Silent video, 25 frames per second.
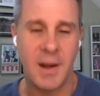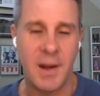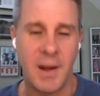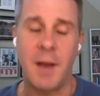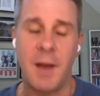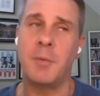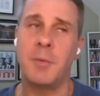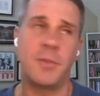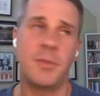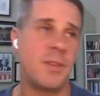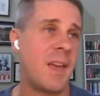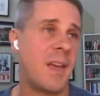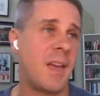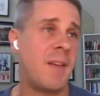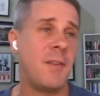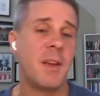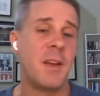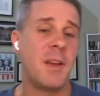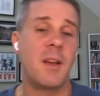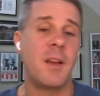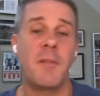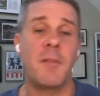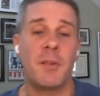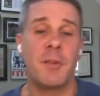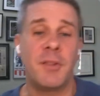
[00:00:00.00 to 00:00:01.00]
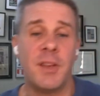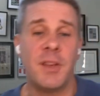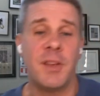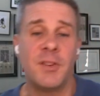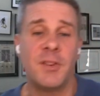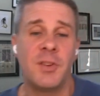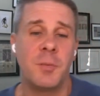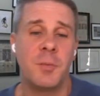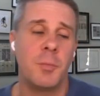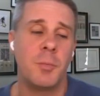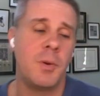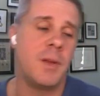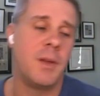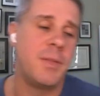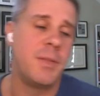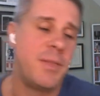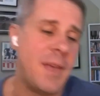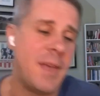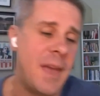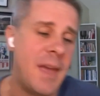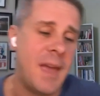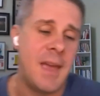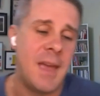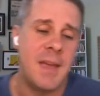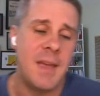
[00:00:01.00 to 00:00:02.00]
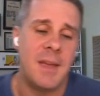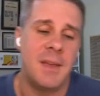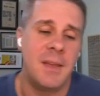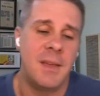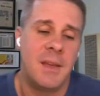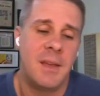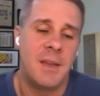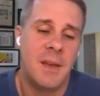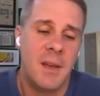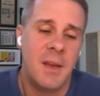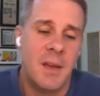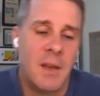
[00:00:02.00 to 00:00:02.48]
But I was having a conversation with a